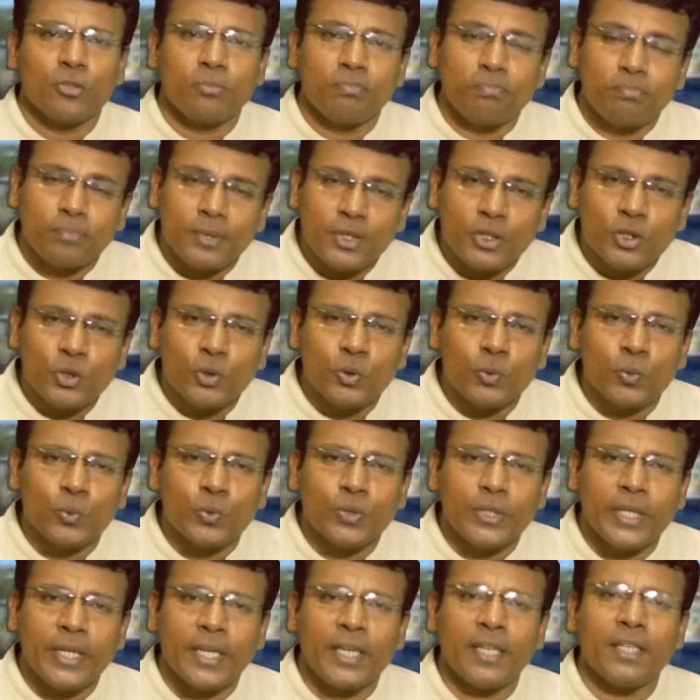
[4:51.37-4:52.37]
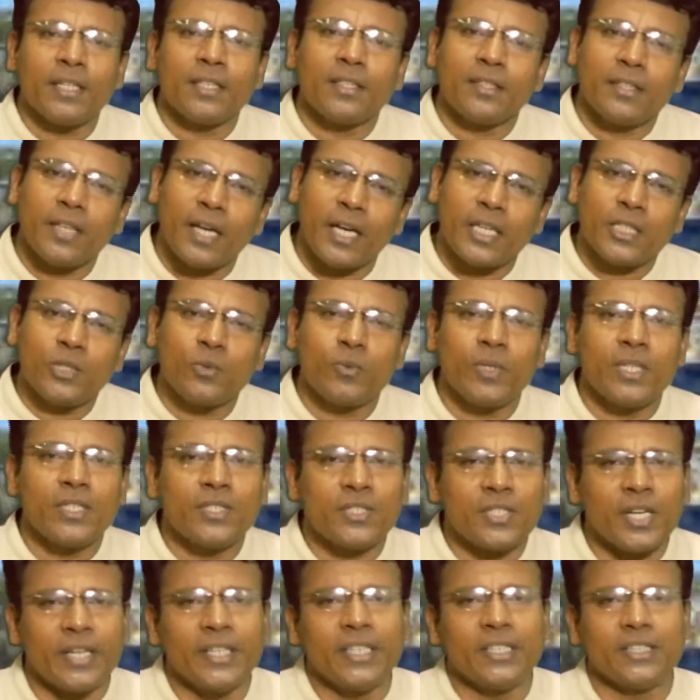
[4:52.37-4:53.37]
pursue their graduate
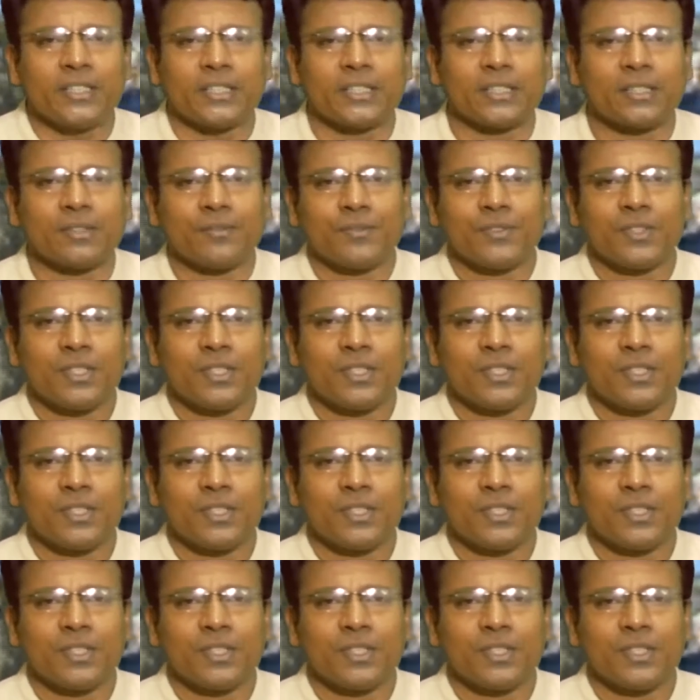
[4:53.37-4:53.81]
studies.